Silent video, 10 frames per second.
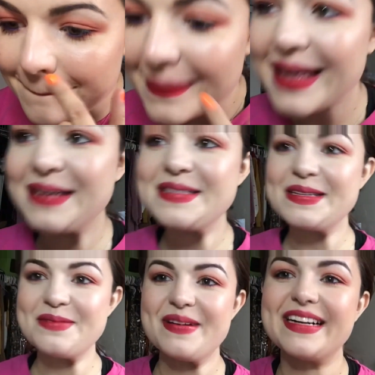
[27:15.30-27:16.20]
That looks a
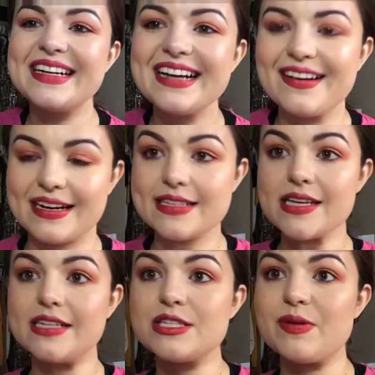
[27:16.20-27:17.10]
little better. Alright, so
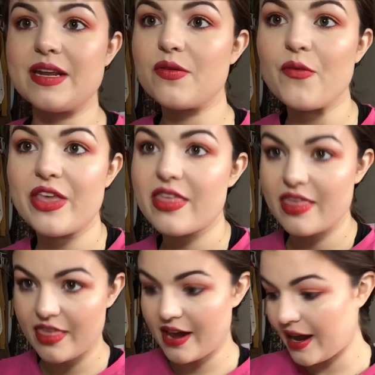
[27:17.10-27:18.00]
I just went in with
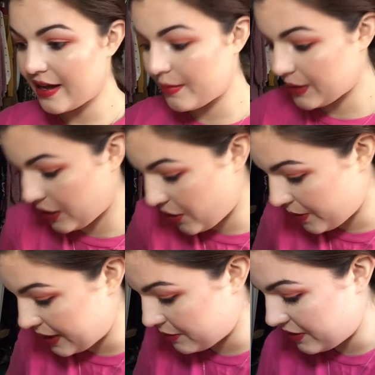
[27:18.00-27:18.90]
that, and I'm going to go
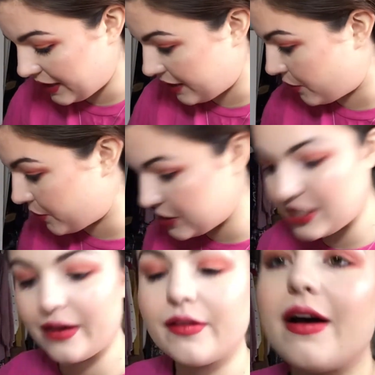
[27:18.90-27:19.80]
in with like an
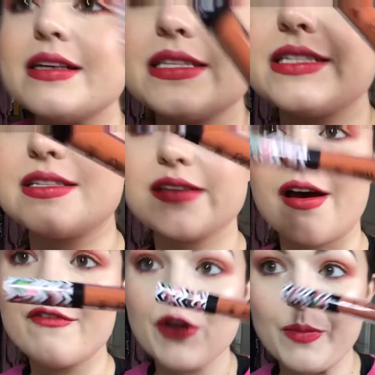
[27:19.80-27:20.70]
orangey gloss. This is
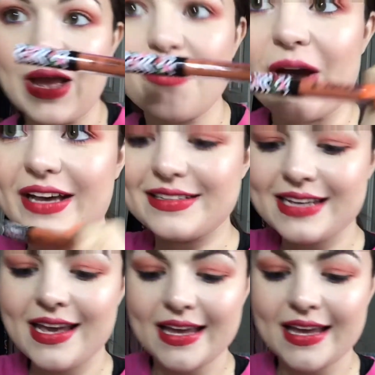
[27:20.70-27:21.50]
from Wet n Wild.